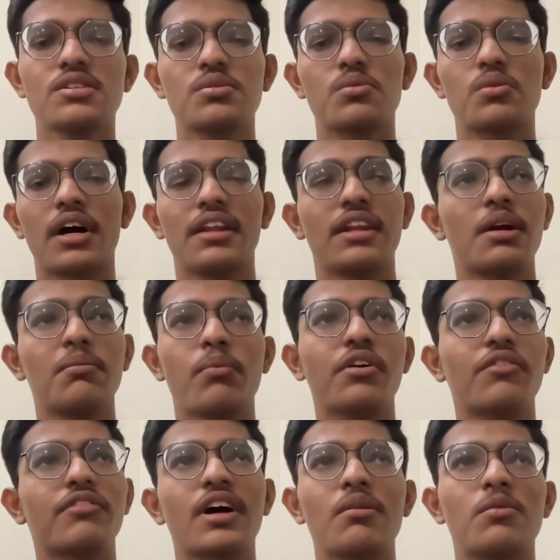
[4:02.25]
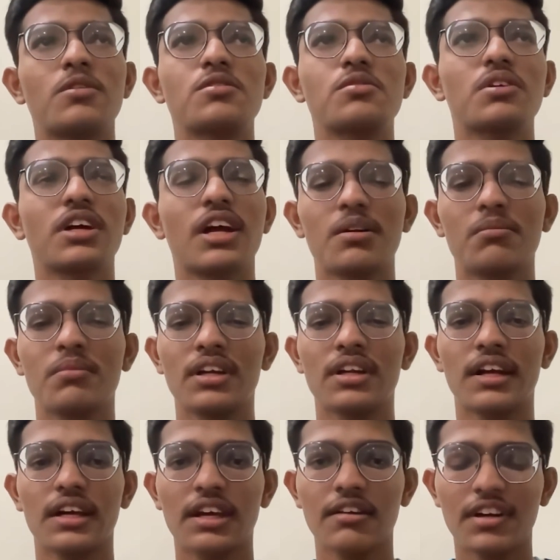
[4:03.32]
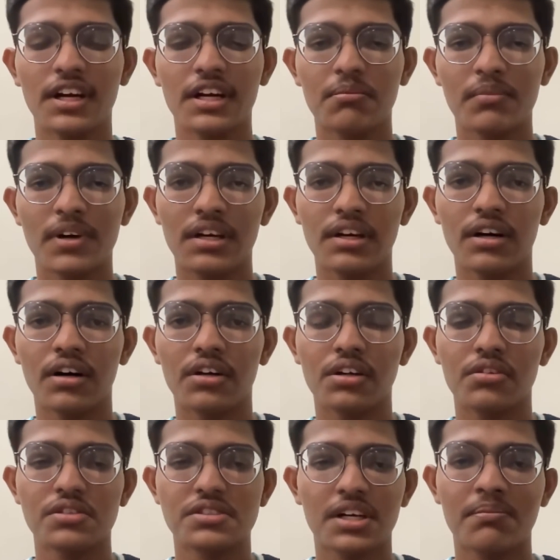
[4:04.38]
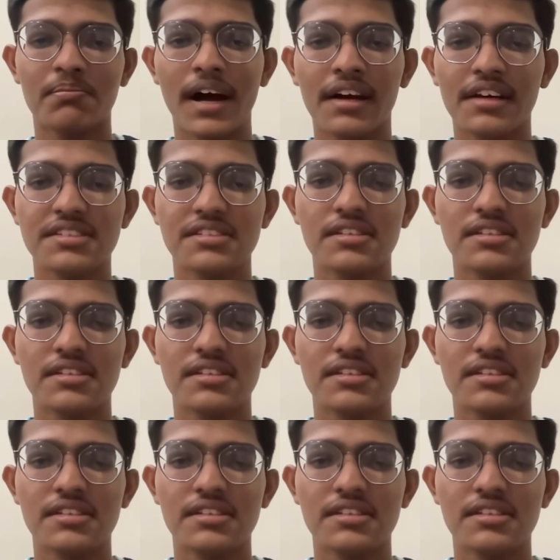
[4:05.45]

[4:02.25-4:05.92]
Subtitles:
So at that point of time also, he helped me, like, even at my, you know, setbacks.